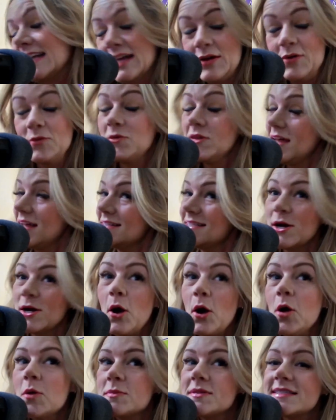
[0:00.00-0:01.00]
Well, that's our
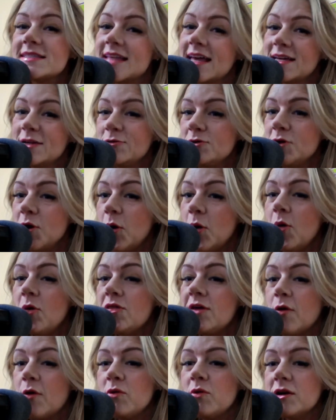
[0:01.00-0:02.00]
hopes, that
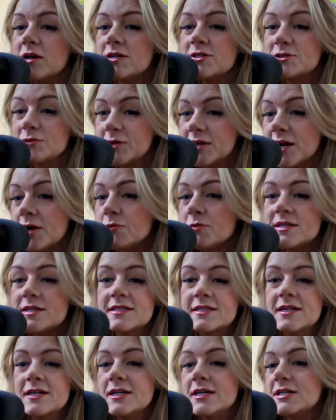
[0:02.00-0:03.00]
that we're doing our
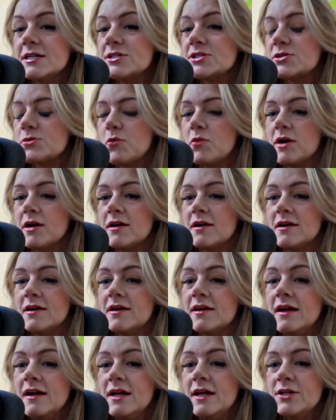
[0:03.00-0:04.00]
research,
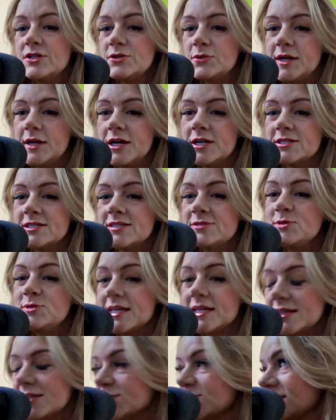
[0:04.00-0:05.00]
we're doing our due
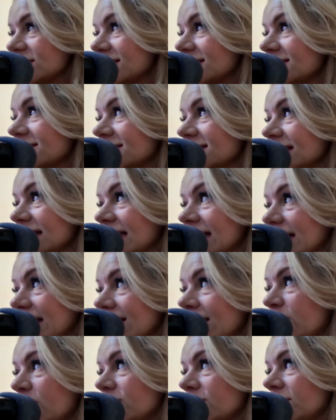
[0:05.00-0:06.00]
diligence, and
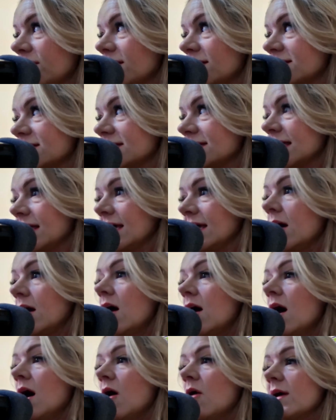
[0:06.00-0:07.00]
getting out there and saying,
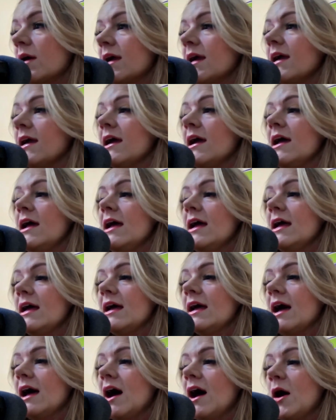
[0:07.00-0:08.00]
okay,
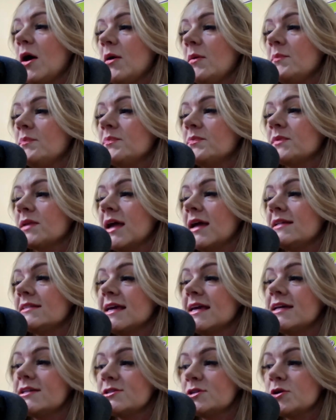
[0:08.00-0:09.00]
and
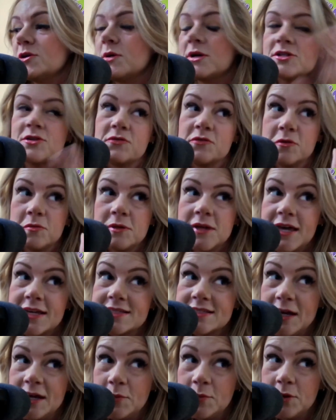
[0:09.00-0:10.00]
to answer your question from
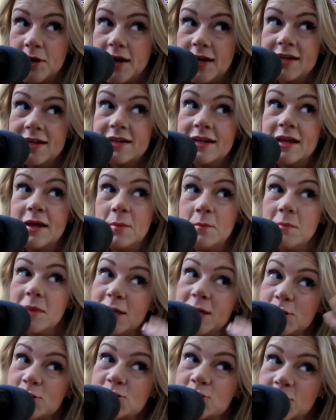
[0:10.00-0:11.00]
last time, Brian,
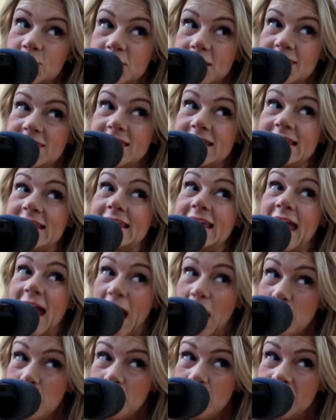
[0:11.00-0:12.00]
making sure that the
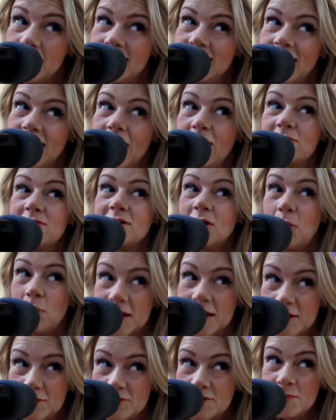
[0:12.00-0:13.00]
gap of
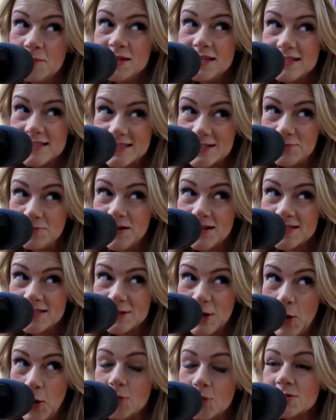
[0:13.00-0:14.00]
going from East and West
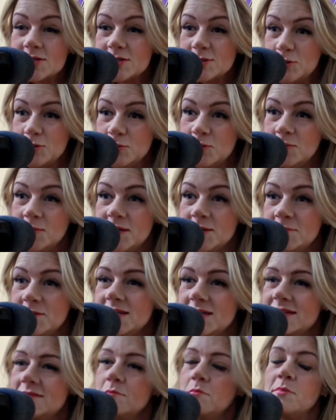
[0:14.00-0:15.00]
Coast to
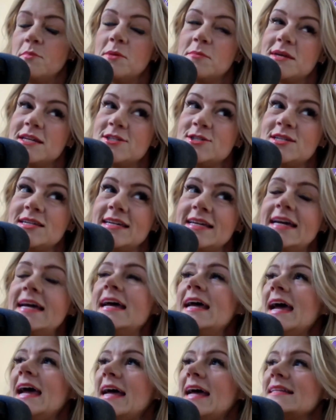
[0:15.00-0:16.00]
Bemidji,
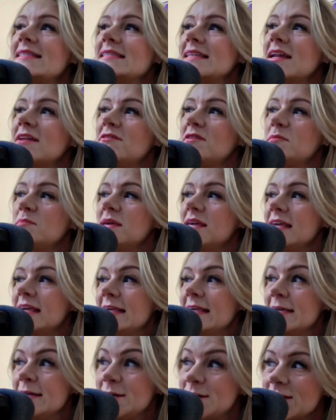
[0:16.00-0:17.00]
instead of it being
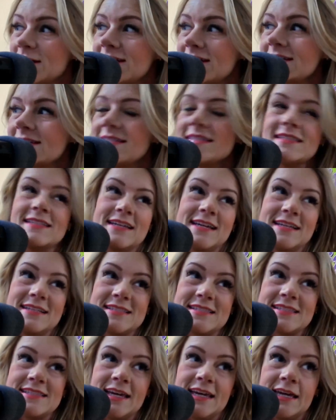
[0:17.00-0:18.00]
years,
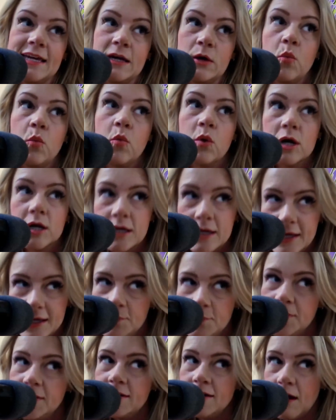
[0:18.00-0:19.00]
it's like we're
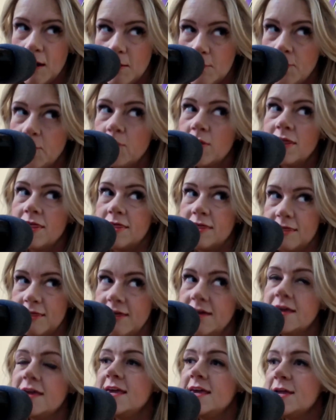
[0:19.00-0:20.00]
keeping up with
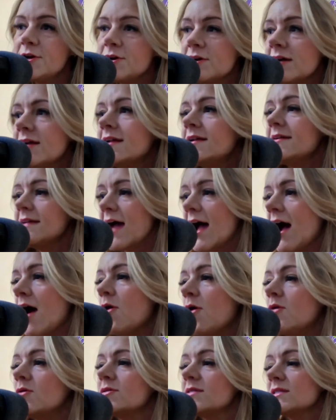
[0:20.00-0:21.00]
the here and
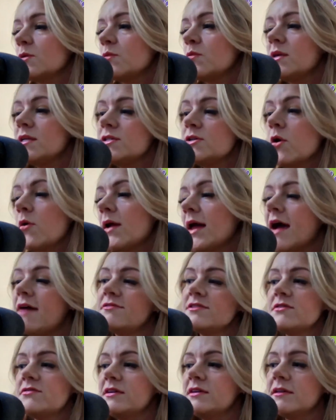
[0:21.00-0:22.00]
now, so we don't have
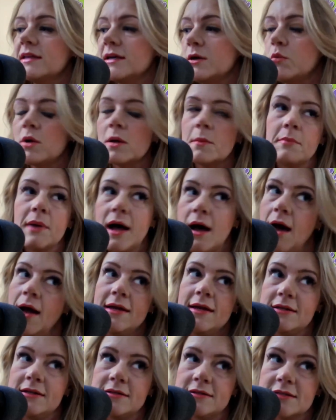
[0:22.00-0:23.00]
to feel like we're
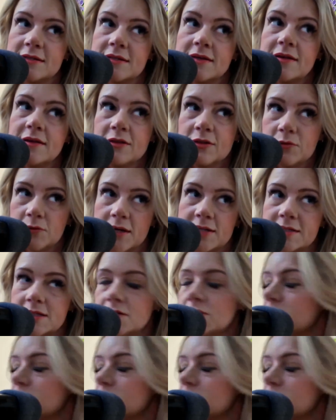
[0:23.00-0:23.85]
behind the rest of the